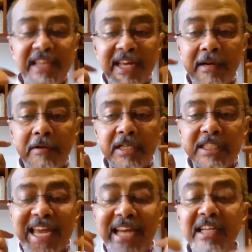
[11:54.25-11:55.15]
Their
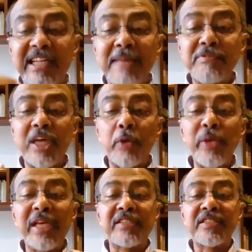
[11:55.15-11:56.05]
cycle times are
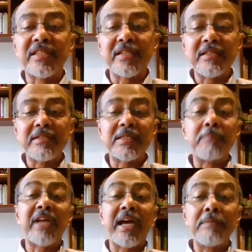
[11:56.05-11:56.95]
weeks
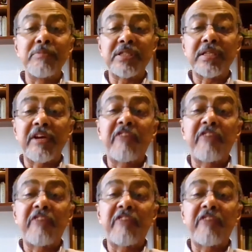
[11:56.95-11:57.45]
sometimes,